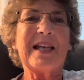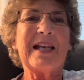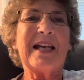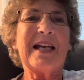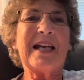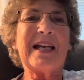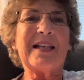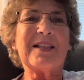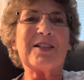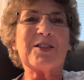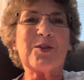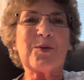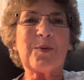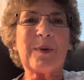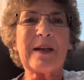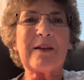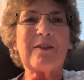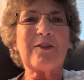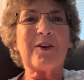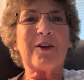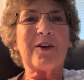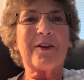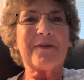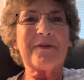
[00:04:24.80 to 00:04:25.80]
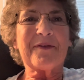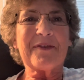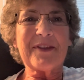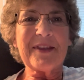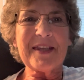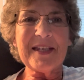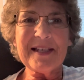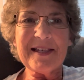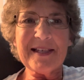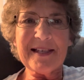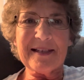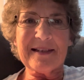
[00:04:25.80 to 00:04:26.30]
and dwell on
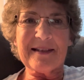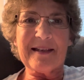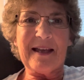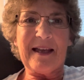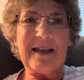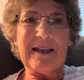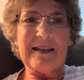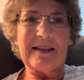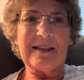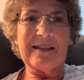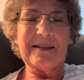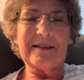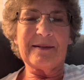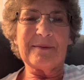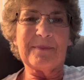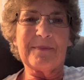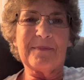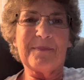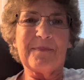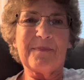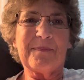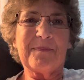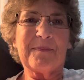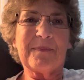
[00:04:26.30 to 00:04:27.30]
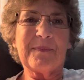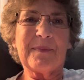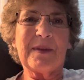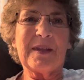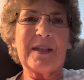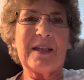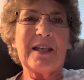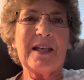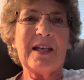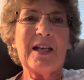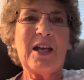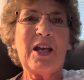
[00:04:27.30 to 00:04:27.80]
this day,
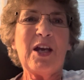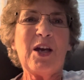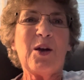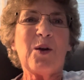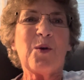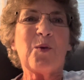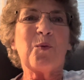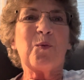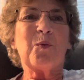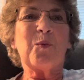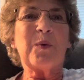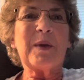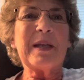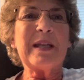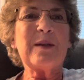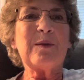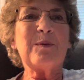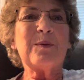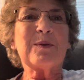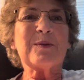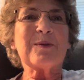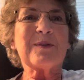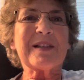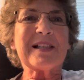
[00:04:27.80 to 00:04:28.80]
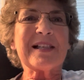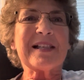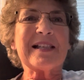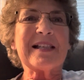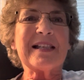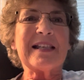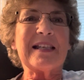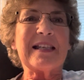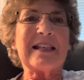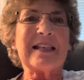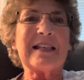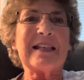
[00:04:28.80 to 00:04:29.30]
we will
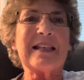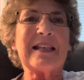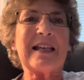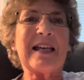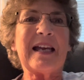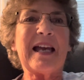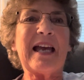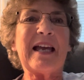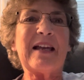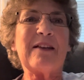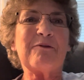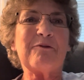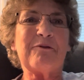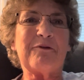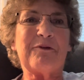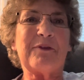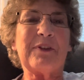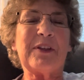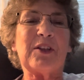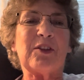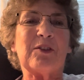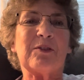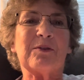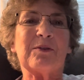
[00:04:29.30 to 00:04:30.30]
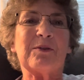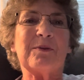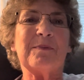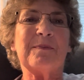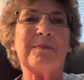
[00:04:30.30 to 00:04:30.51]
see and feel